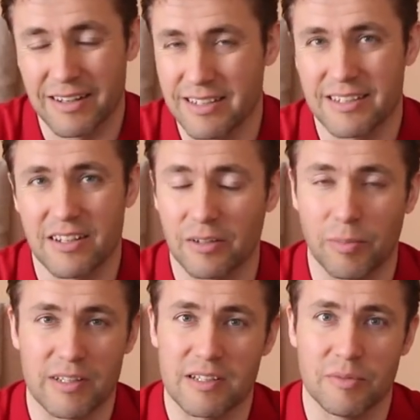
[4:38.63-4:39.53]
it's not
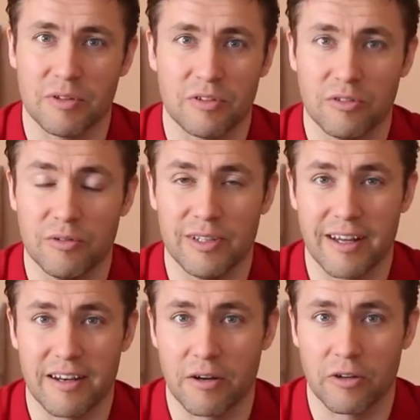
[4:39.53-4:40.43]
possible to do it
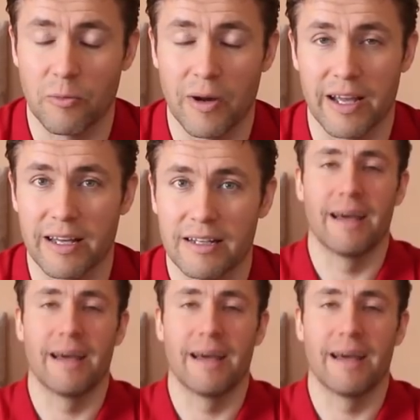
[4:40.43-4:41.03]
any other way.